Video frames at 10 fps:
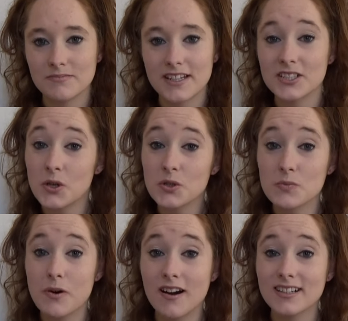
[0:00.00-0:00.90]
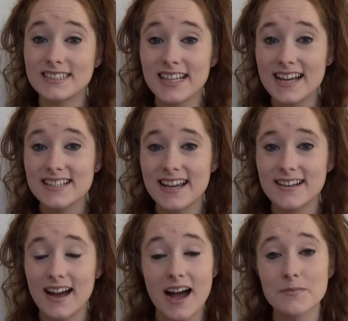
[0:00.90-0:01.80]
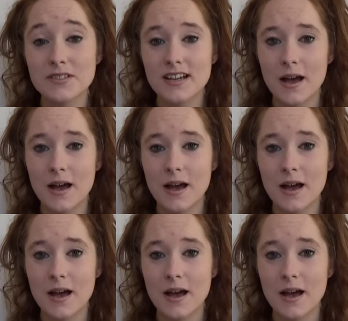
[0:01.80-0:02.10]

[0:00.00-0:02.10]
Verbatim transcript: It is also partly set in Hampstead.